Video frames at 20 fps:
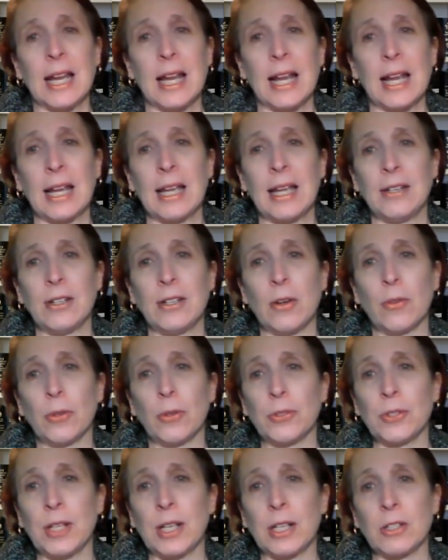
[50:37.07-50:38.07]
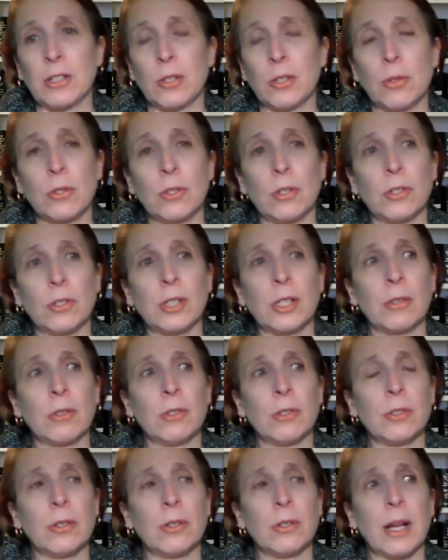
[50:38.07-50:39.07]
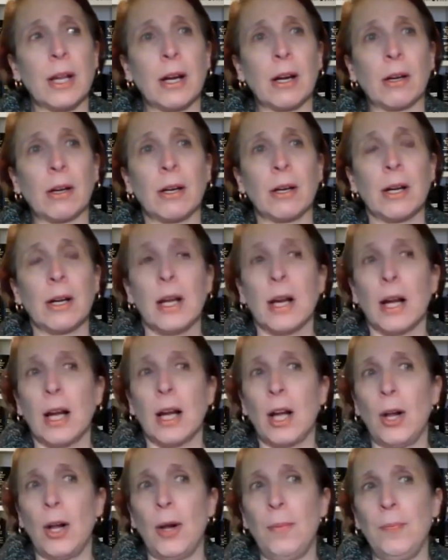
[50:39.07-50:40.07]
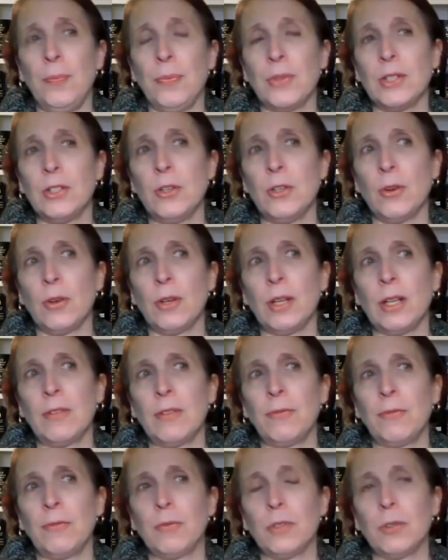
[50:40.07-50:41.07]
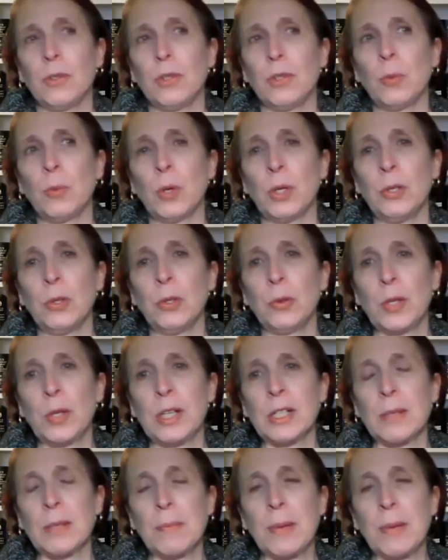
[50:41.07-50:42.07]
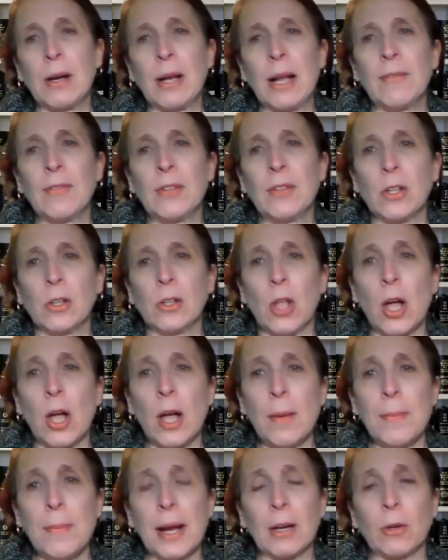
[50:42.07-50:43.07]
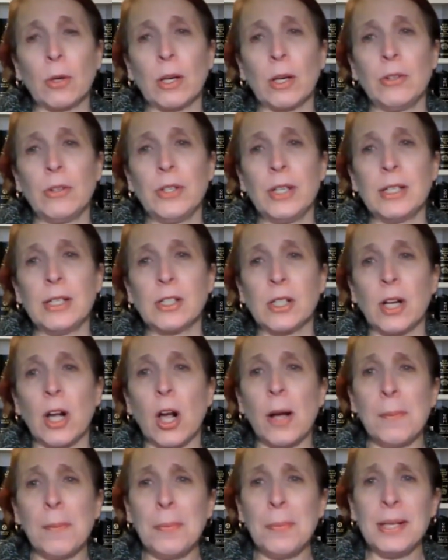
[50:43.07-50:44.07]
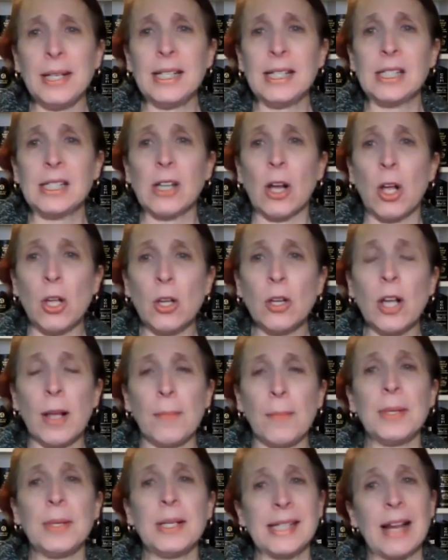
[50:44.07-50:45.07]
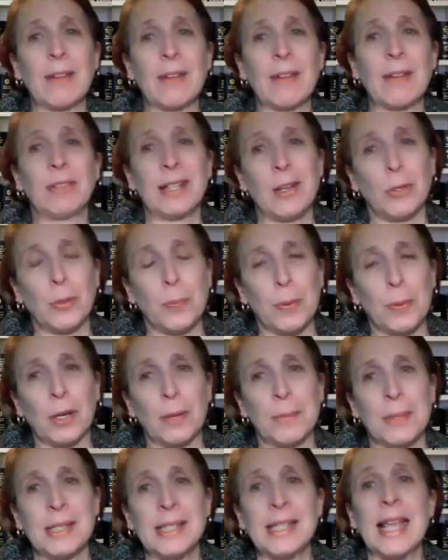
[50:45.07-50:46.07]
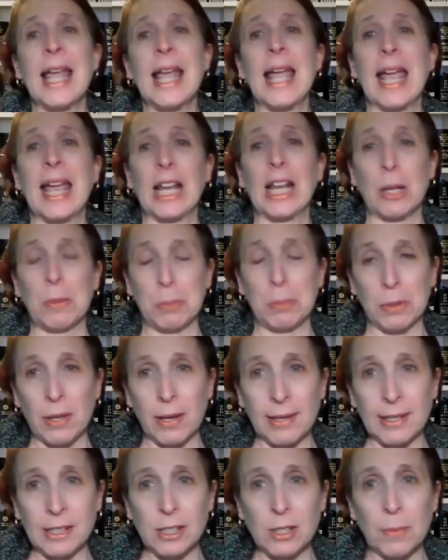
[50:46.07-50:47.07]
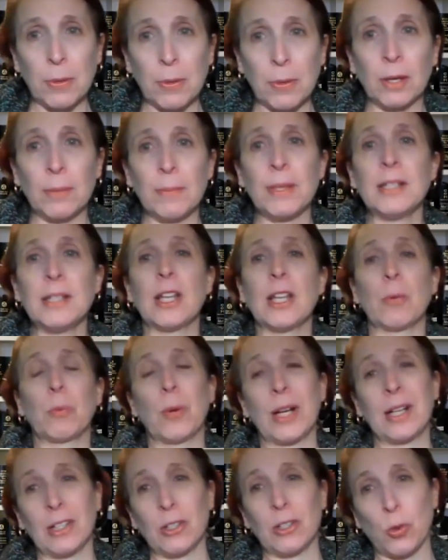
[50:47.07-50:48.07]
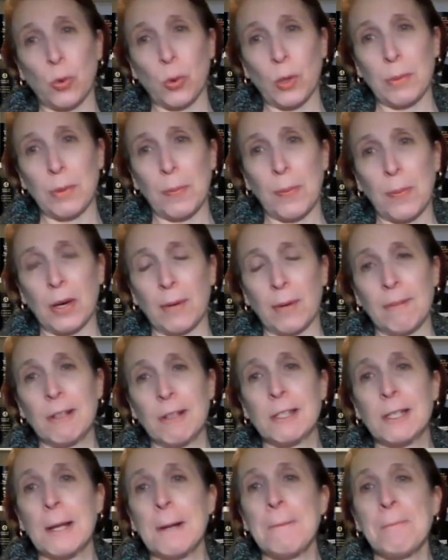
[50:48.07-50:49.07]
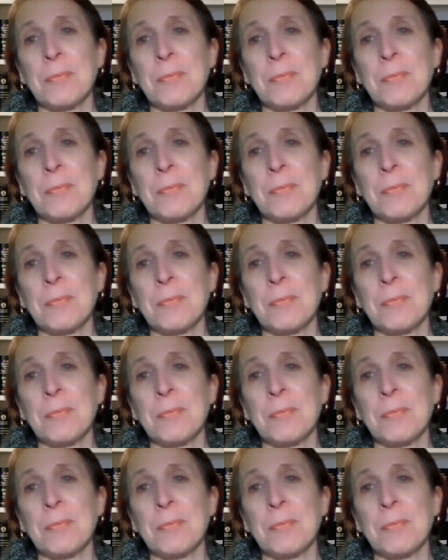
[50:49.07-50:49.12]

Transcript: and all those things. So the skills are there. If one of the things about having the law background is all companies have legal departments and compliance departments and regulatory departments.